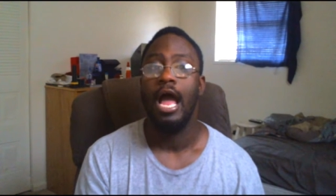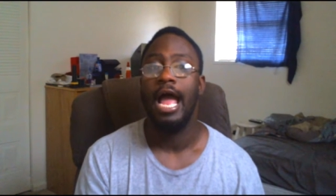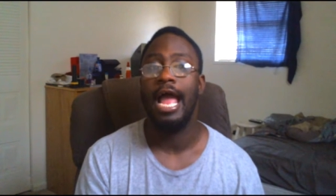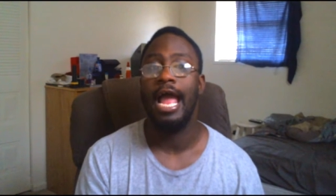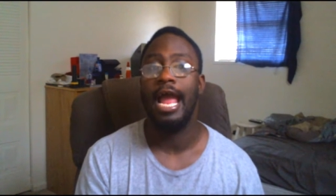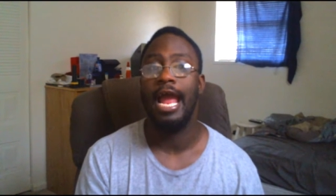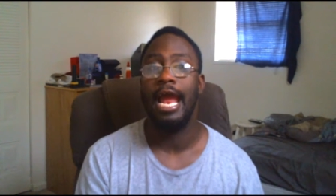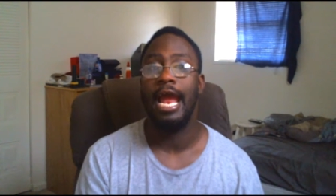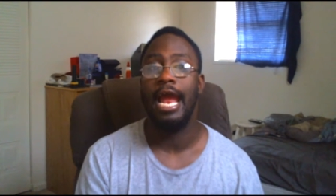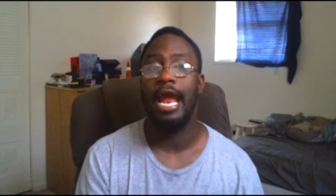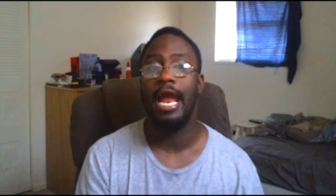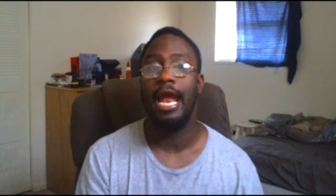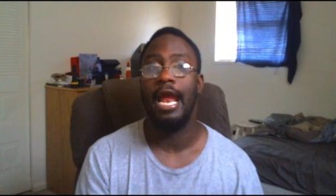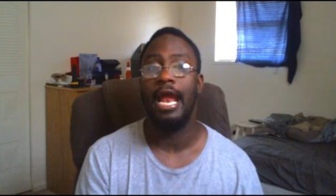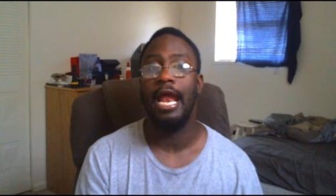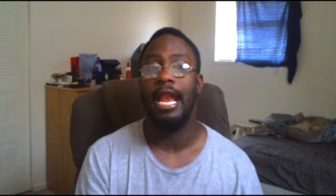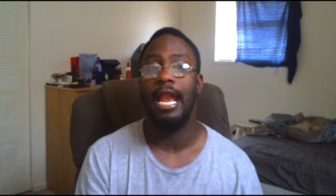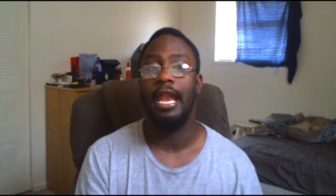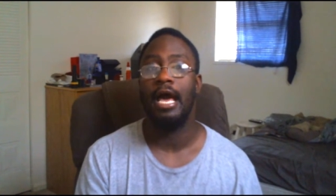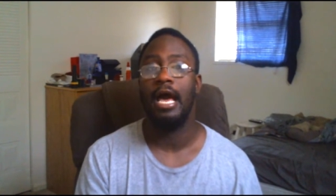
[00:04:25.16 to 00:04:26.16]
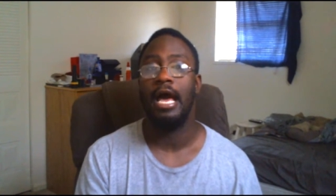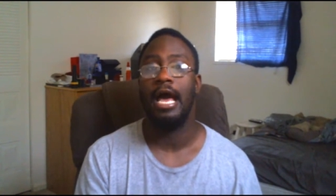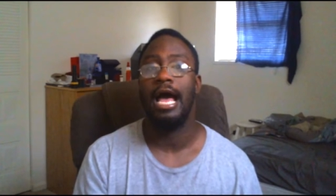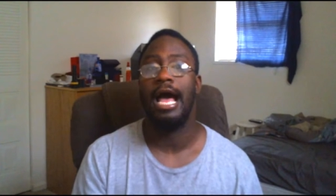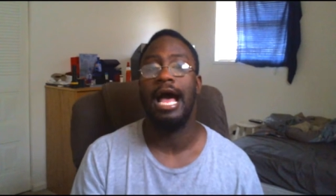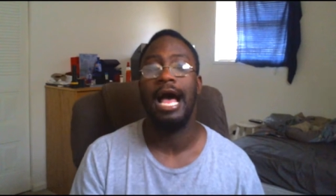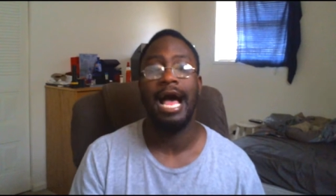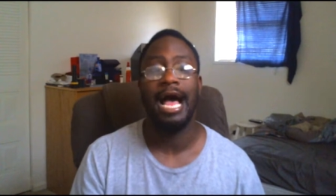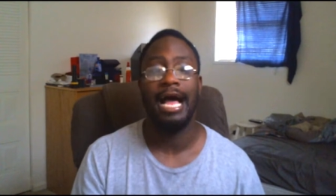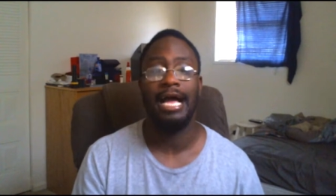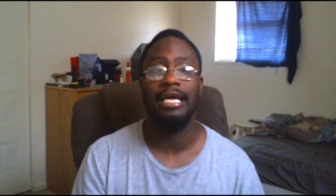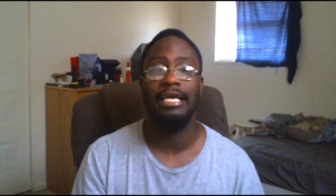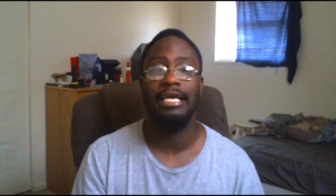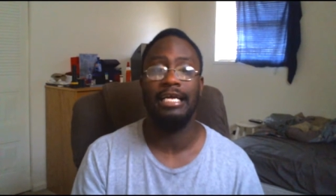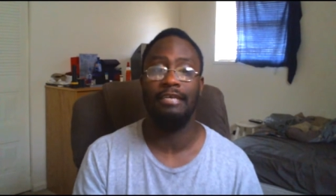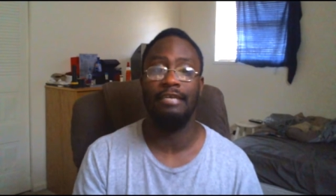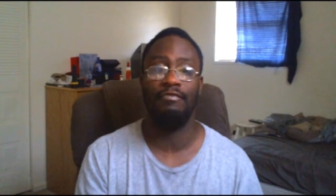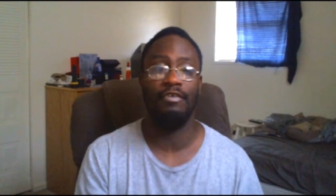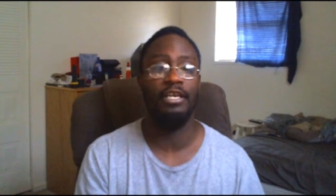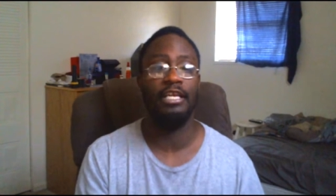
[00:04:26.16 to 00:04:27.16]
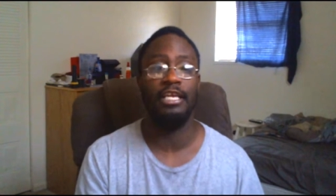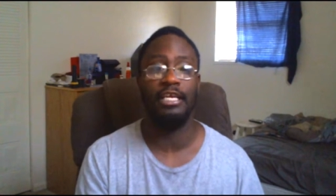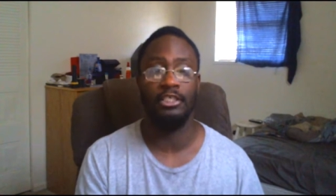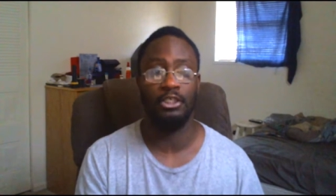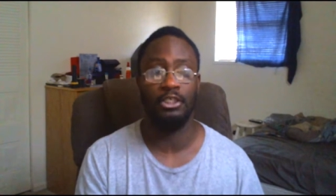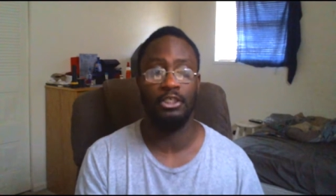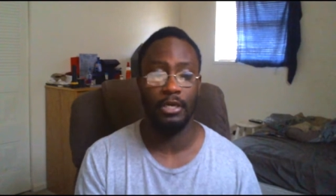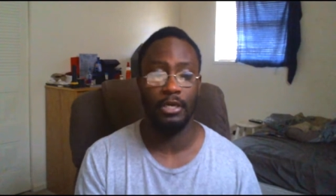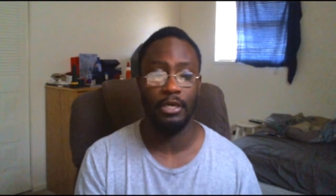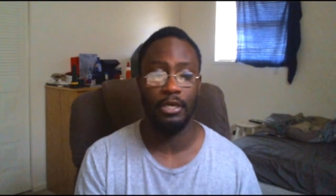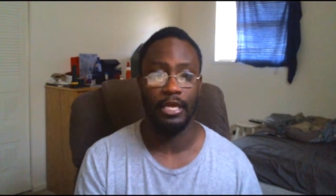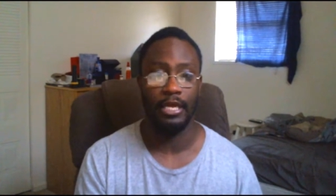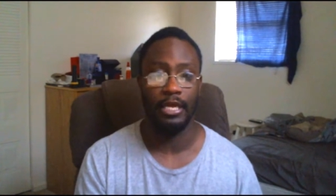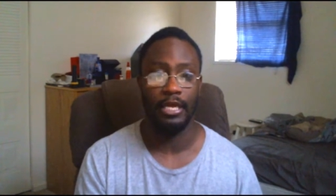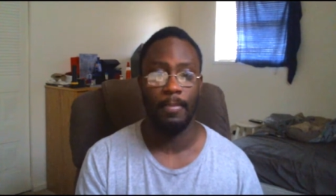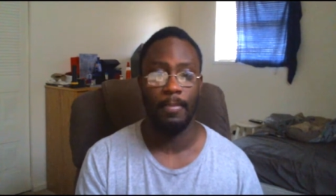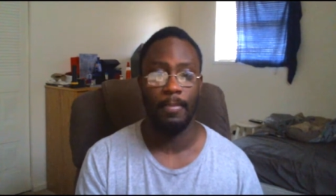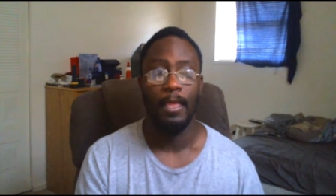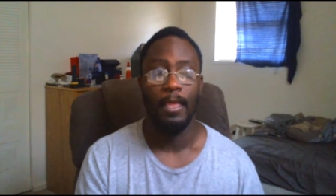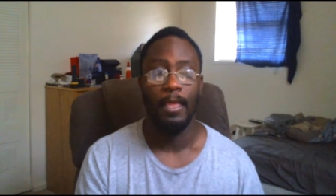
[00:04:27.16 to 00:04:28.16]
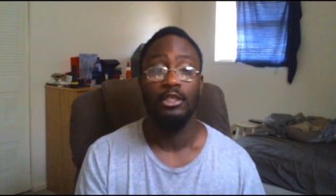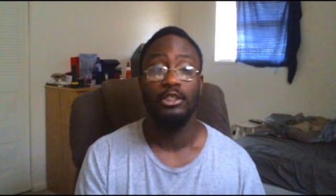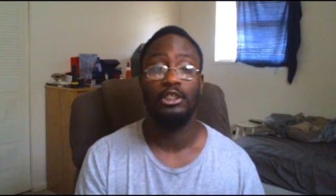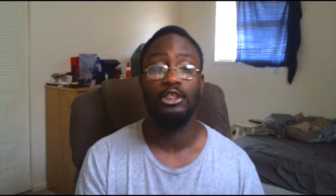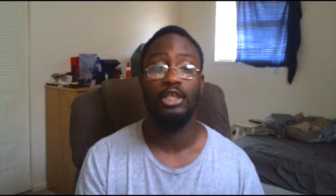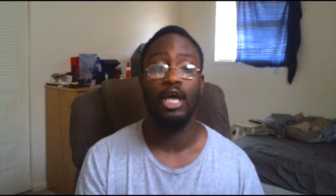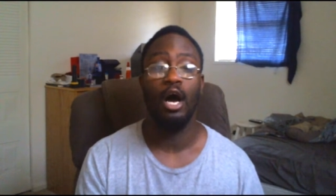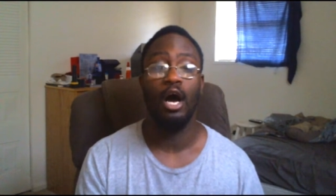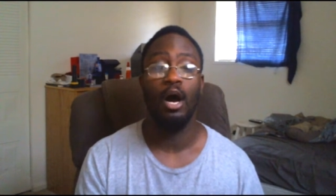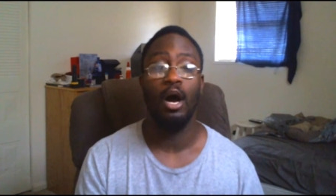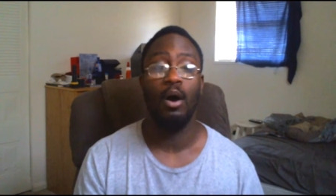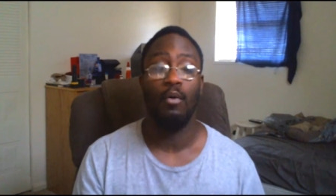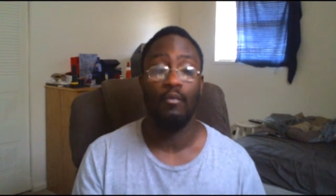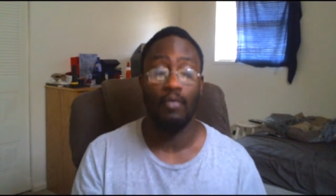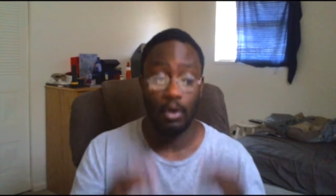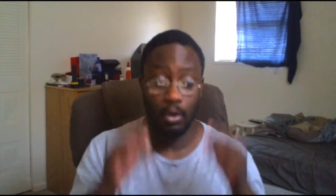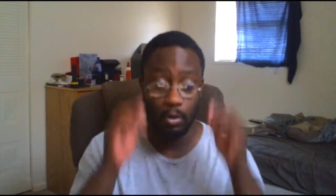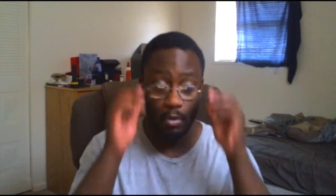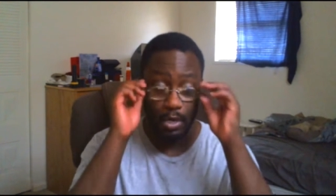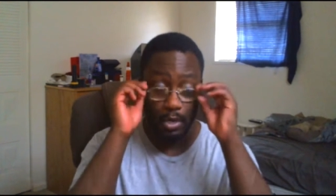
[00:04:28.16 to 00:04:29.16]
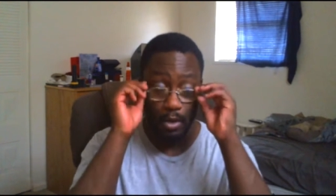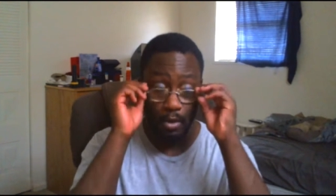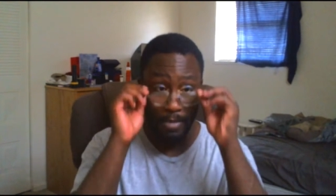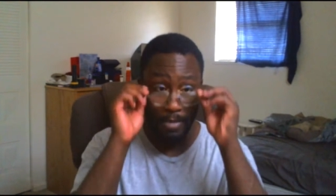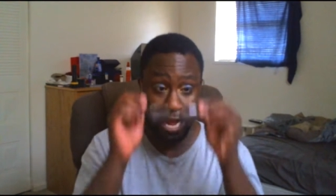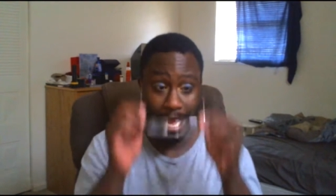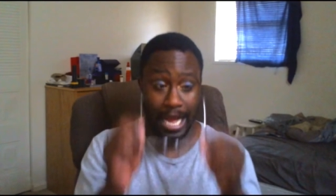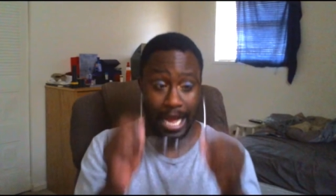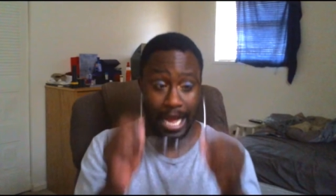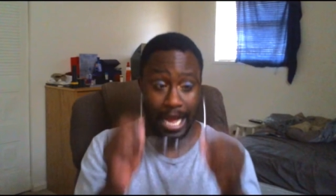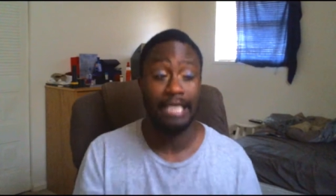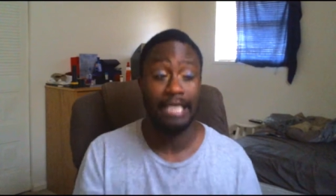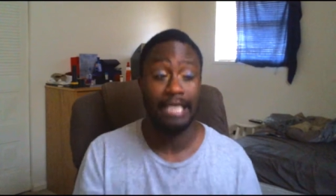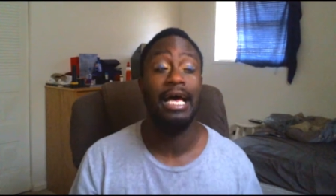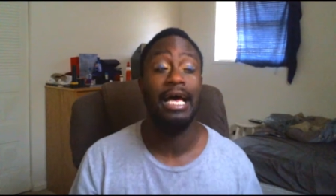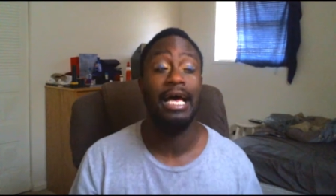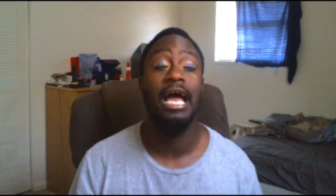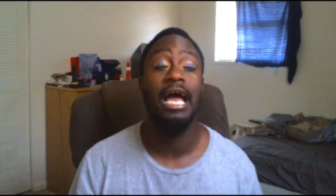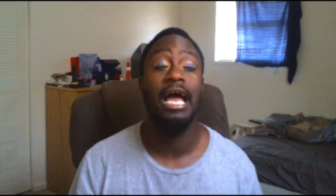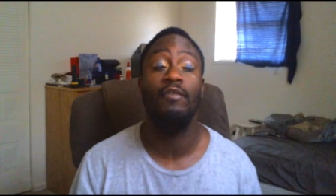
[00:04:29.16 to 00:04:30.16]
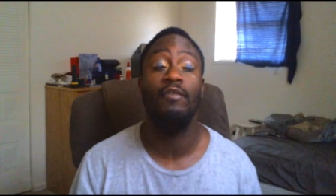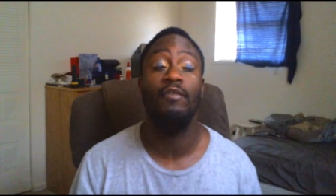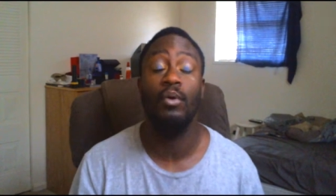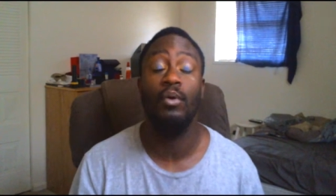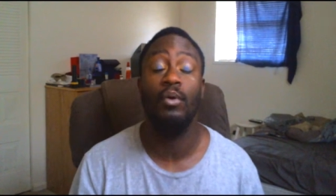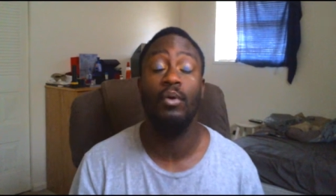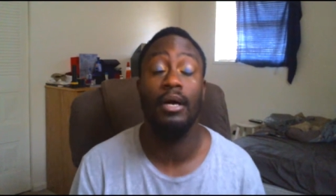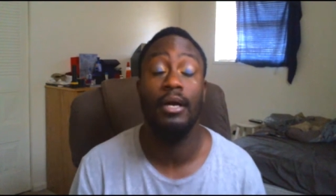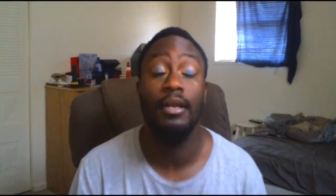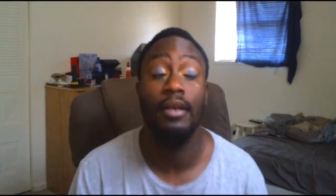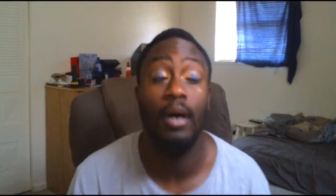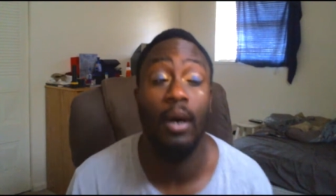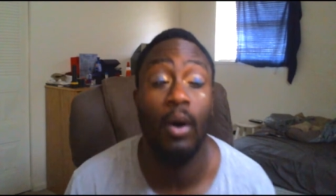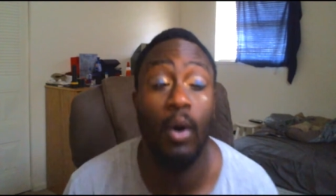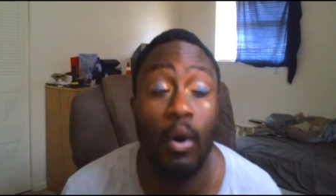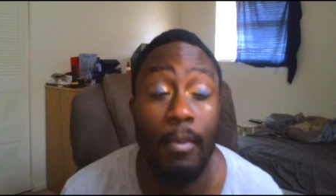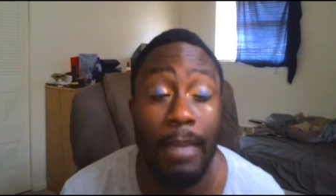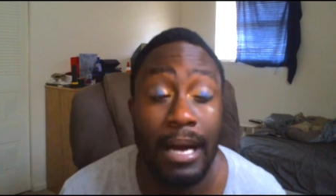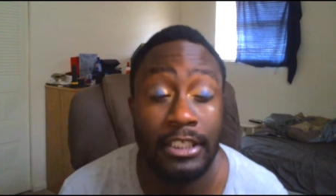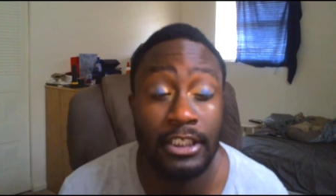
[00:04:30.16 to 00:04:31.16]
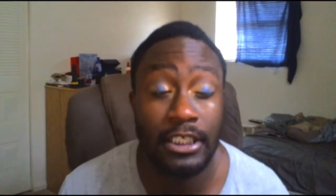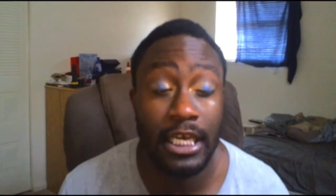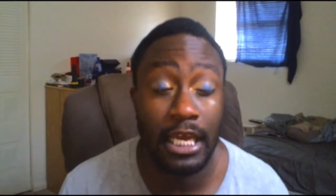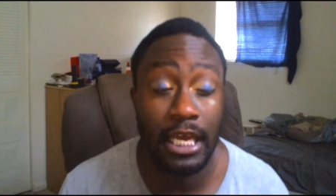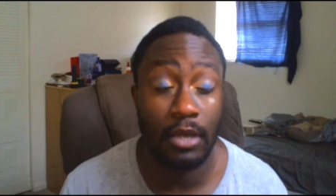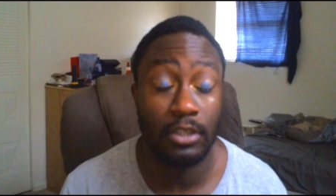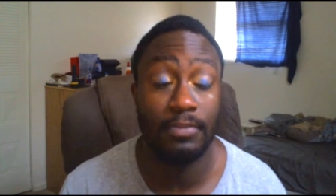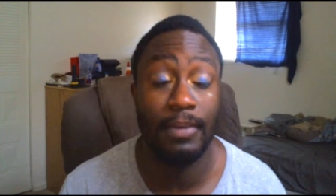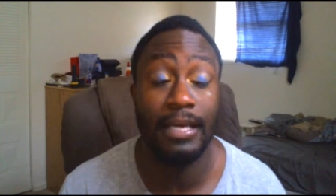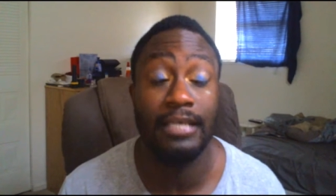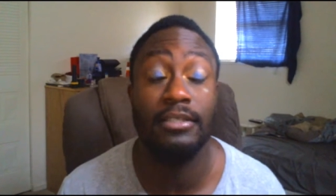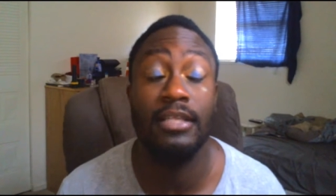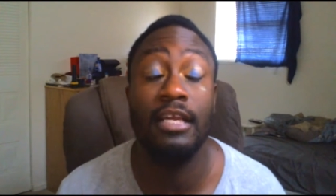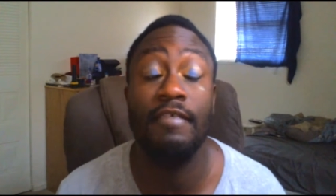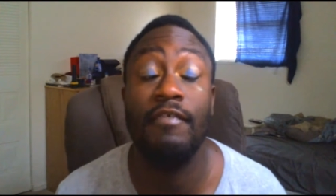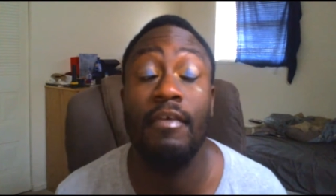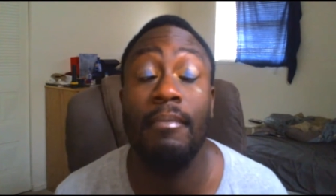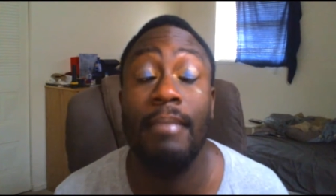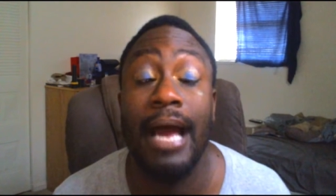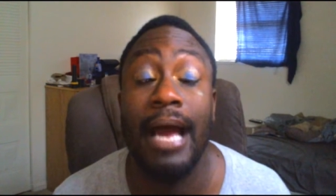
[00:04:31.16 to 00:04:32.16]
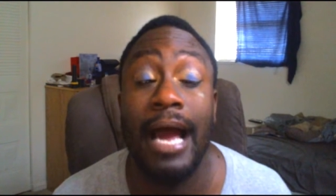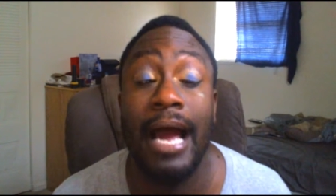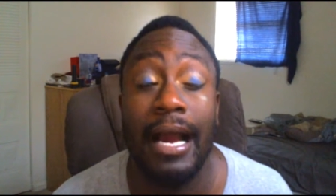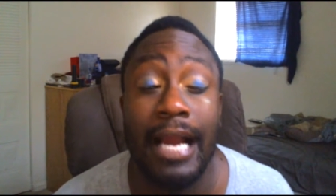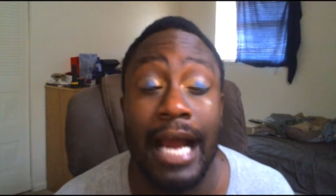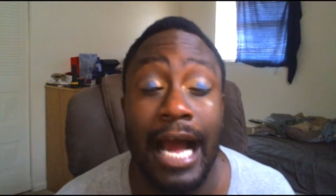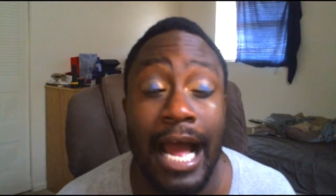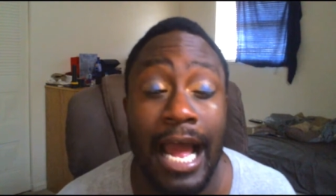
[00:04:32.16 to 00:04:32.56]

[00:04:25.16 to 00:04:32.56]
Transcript: And I really enjoyed it. So, real quick on my eyes, I have on all my shadows basically from MAC.